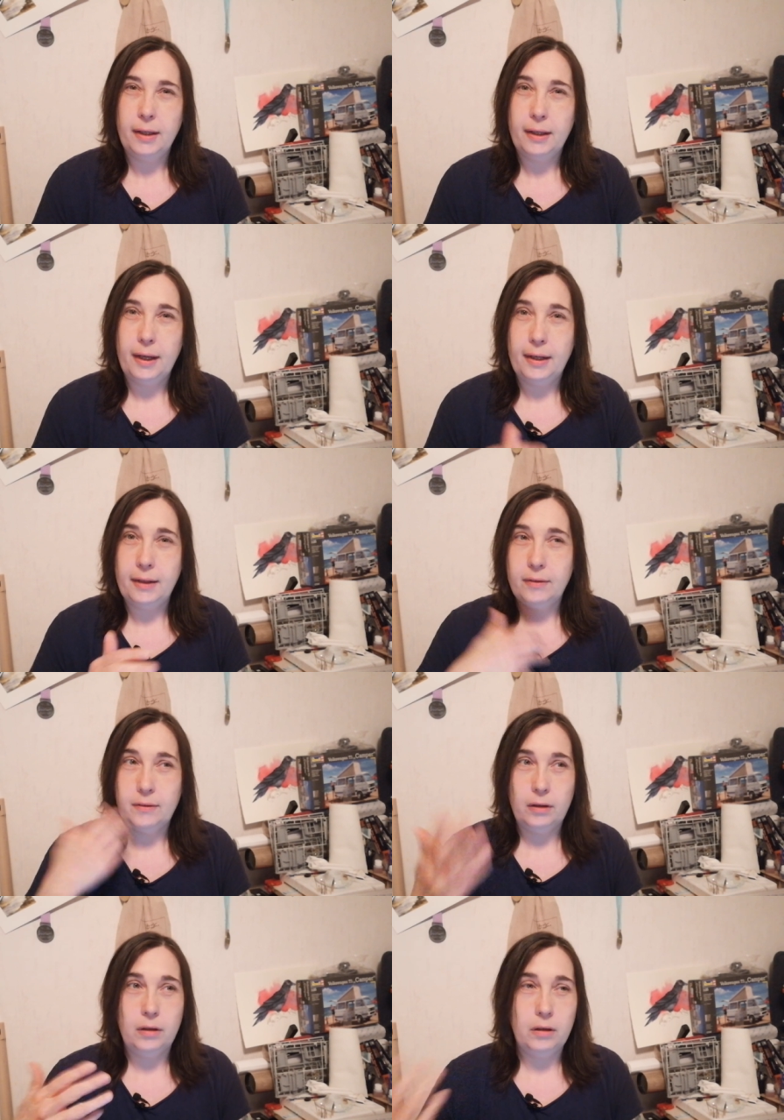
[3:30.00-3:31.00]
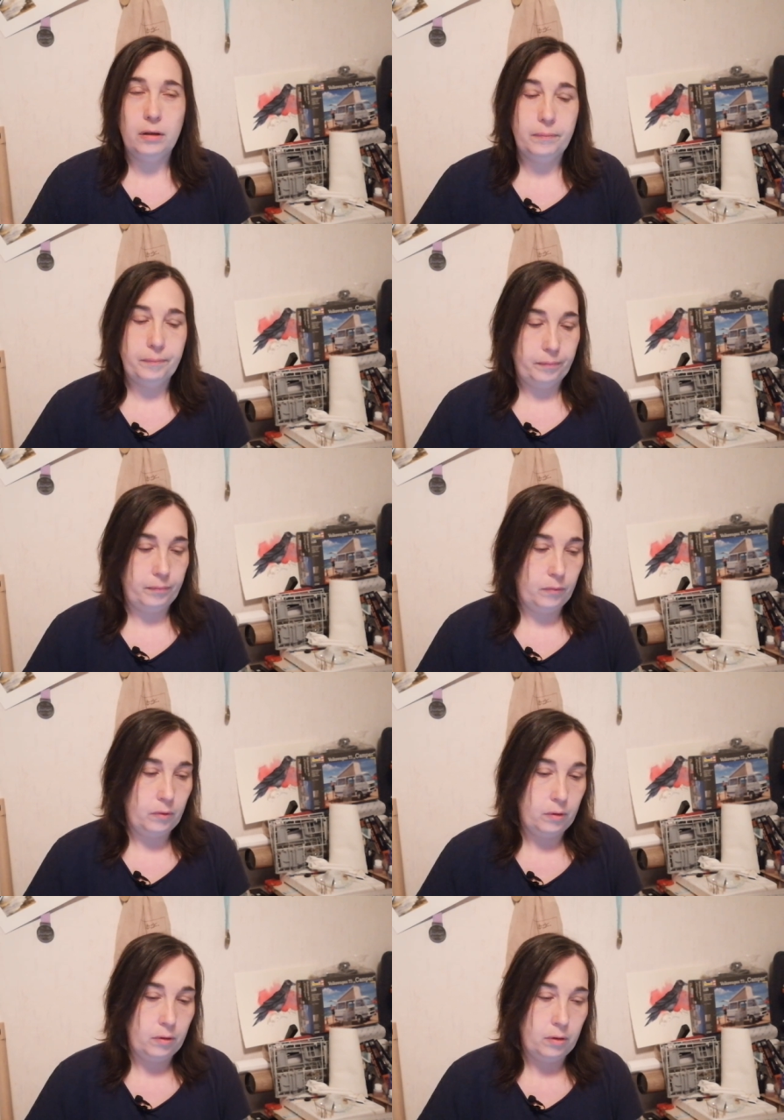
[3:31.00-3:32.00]
get,
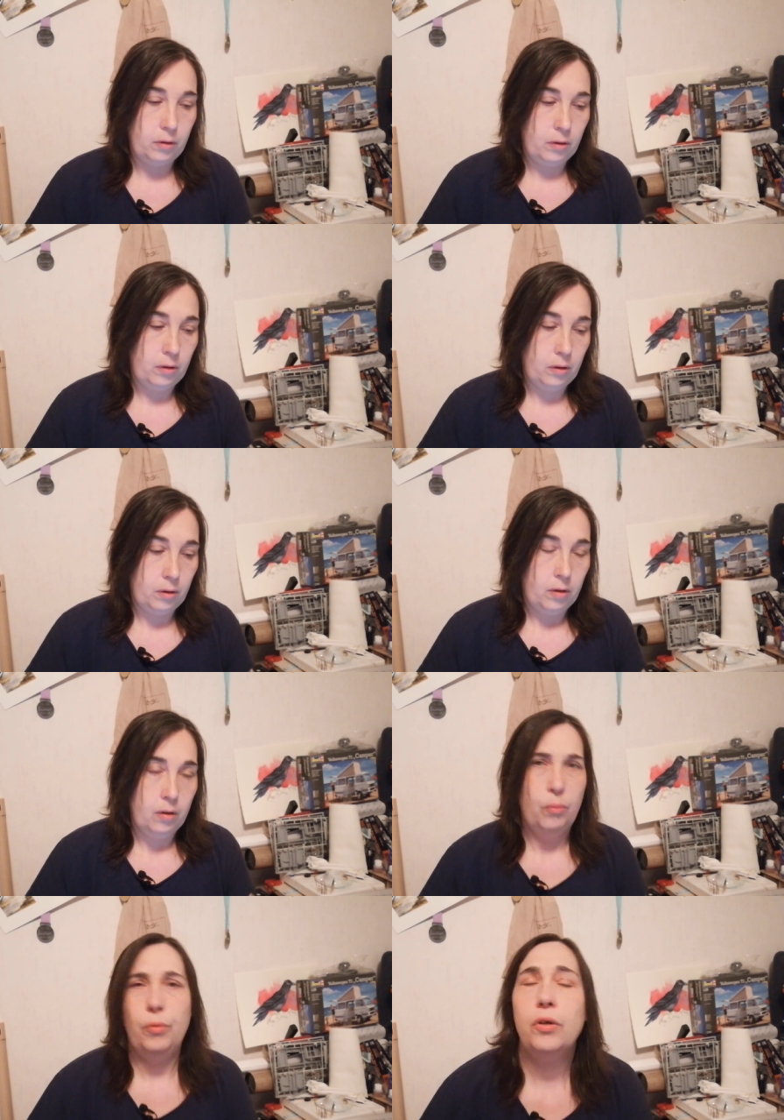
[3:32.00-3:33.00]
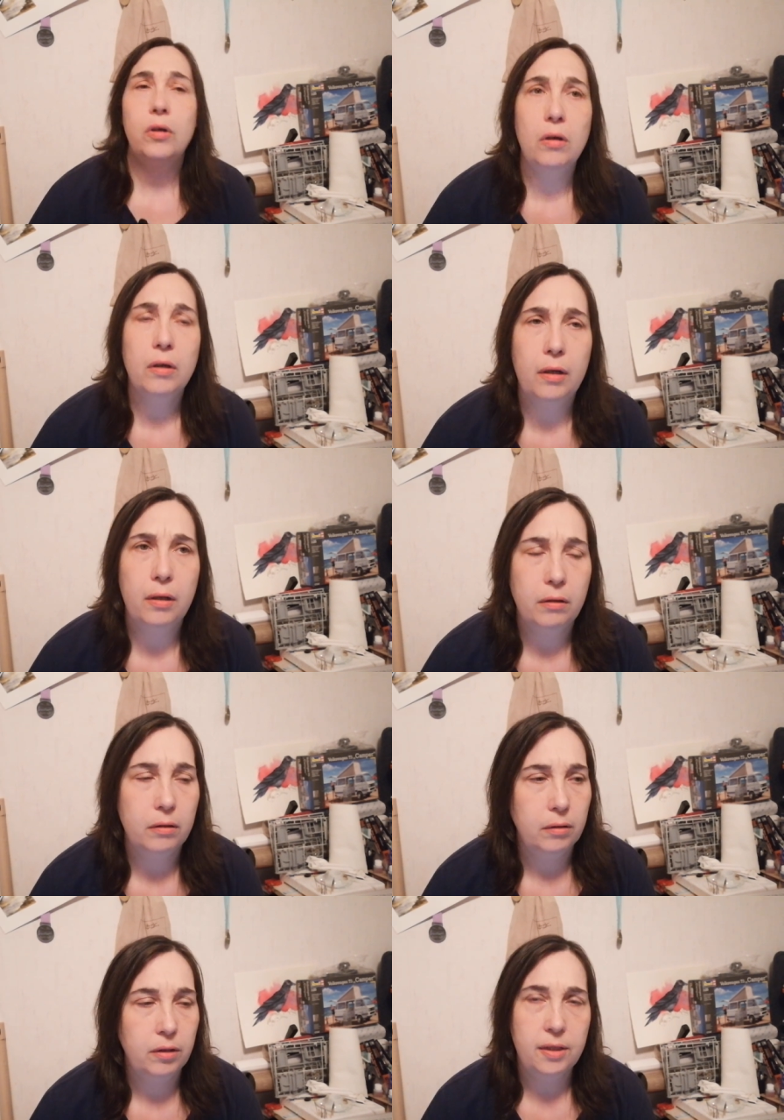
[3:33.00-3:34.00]
what do you call it?
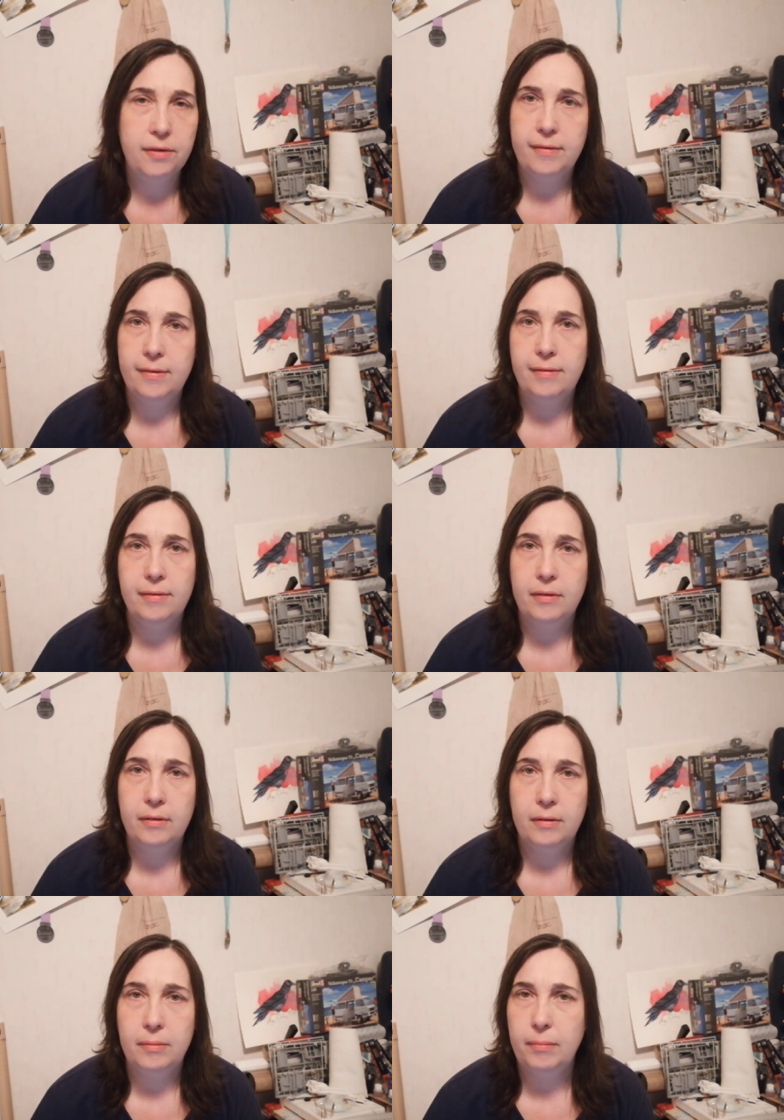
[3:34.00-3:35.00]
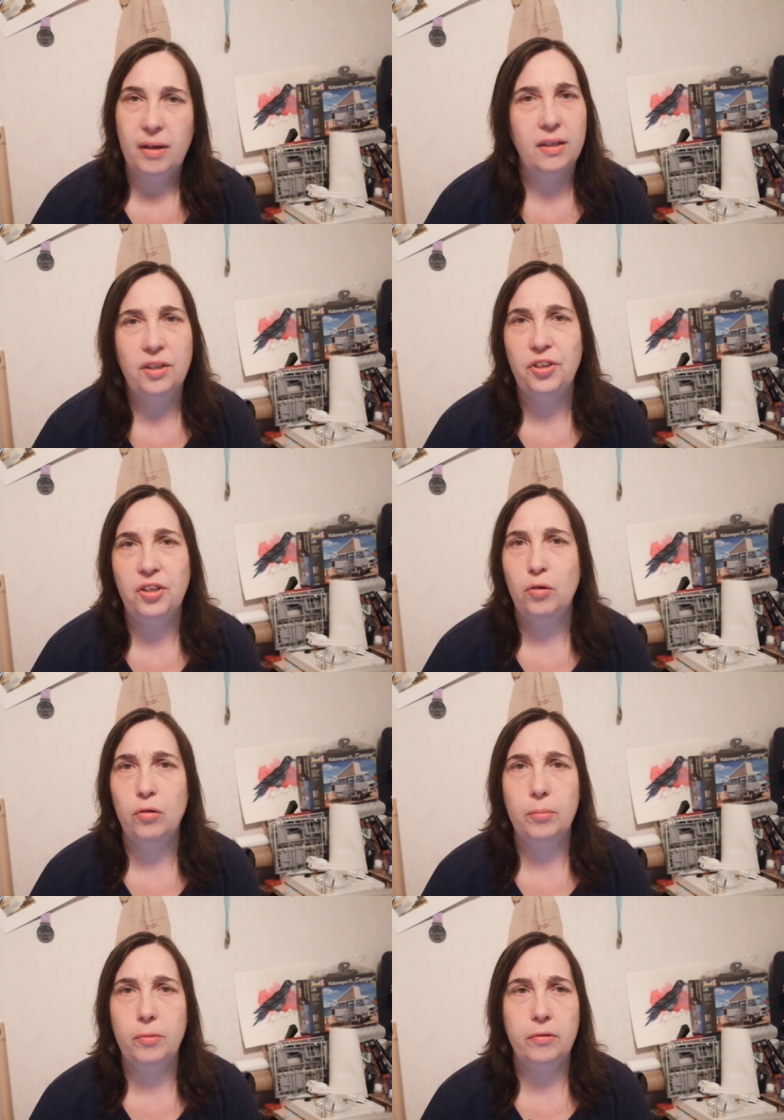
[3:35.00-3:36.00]
Jesus, my English is
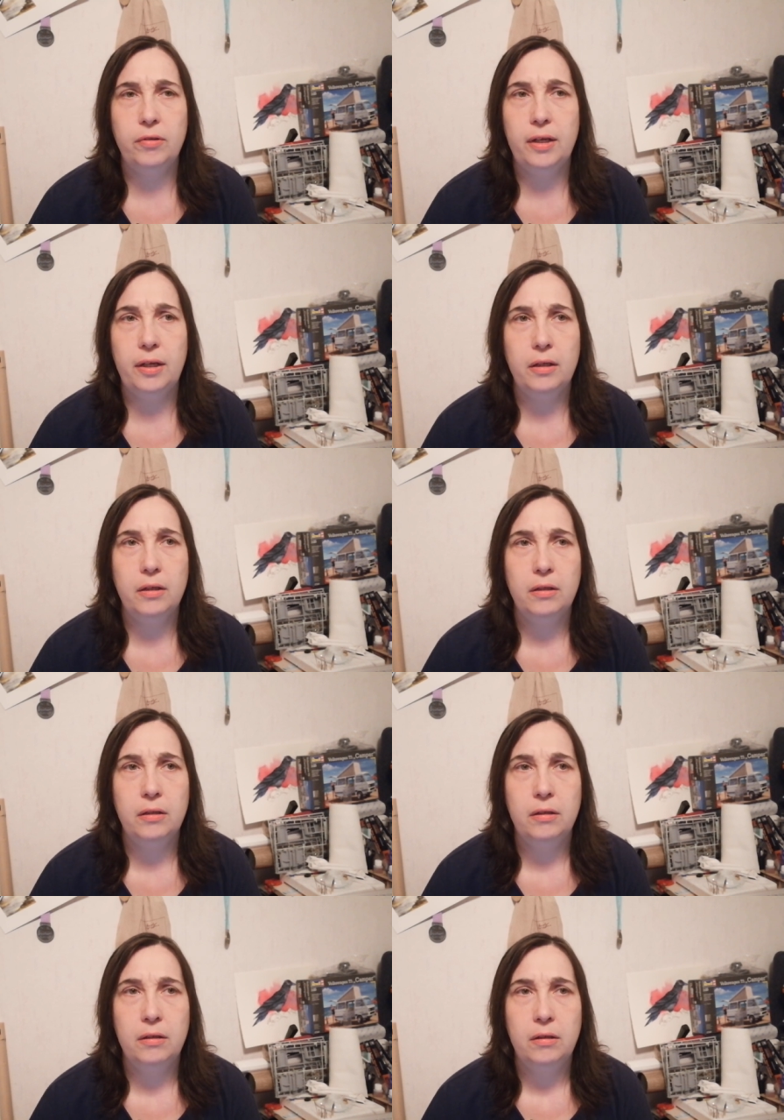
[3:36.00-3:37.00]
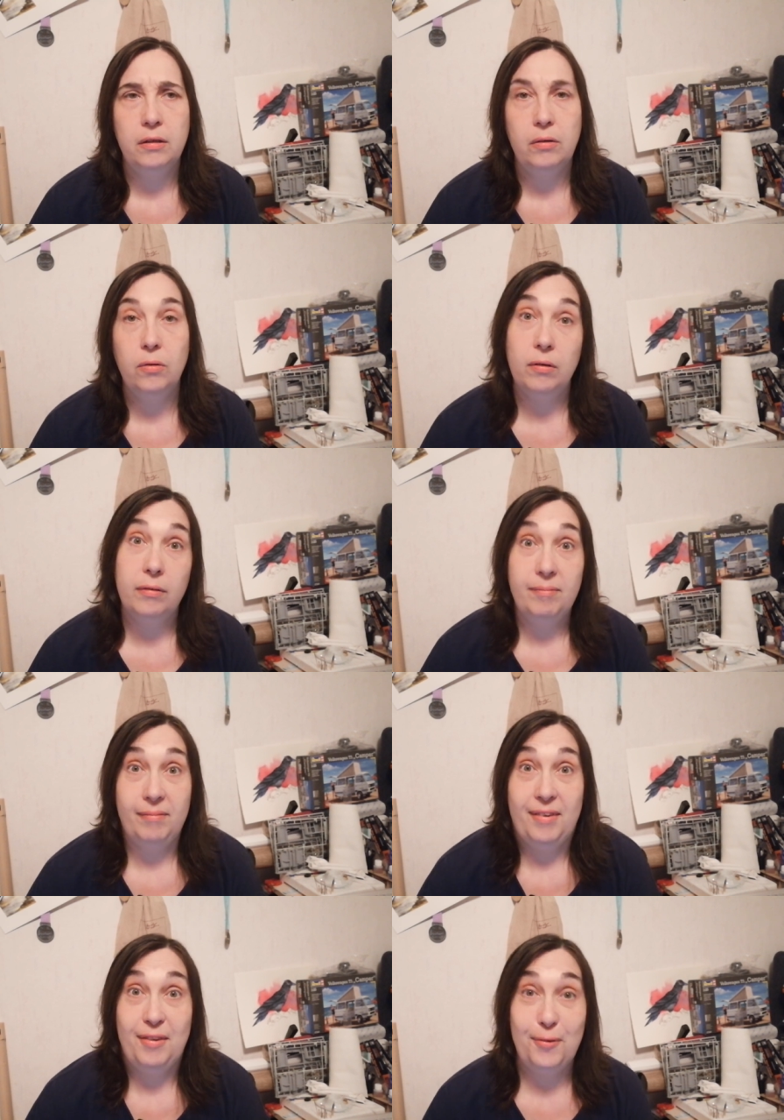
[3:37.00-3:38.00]
horrible today, or
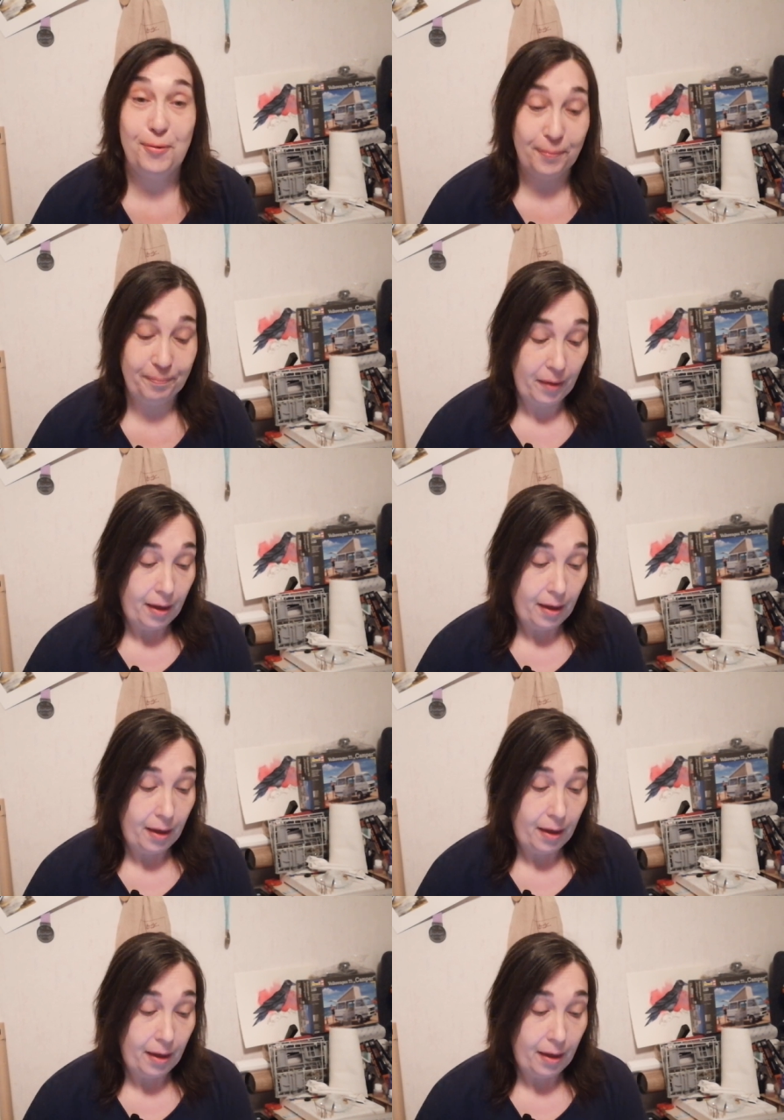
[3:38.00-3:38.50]
as usual.